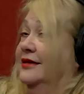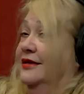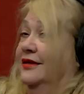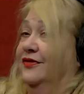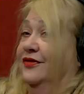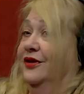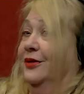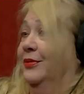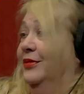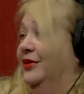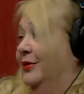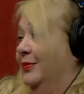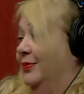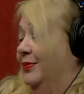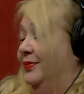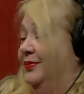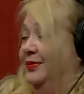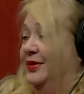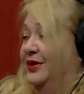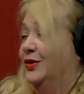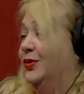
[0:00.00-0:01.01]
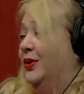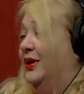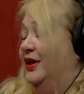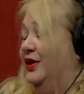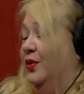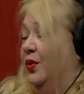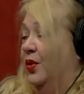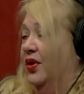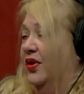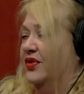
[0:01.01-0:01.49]
from the
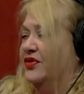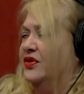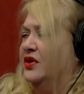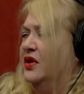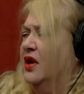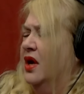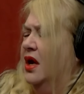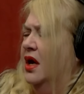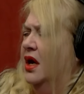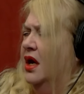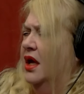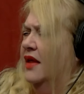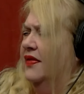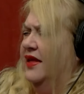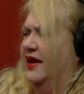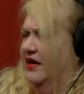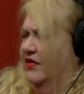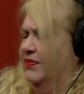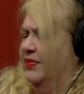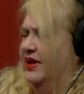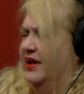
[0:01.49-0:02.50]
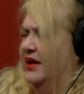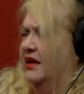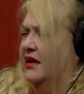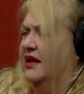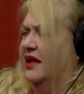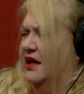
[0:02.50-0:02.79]
between the worlds that have been,